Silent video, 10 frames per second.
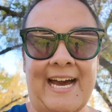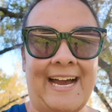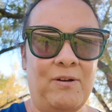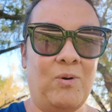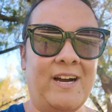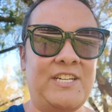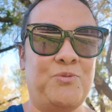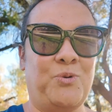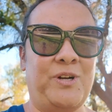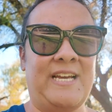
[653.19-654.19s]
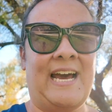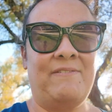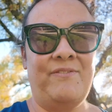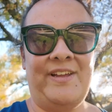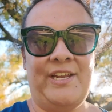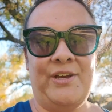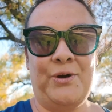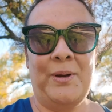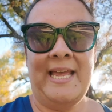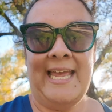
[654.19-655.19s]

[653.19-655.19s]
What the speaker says: I watch were to have a video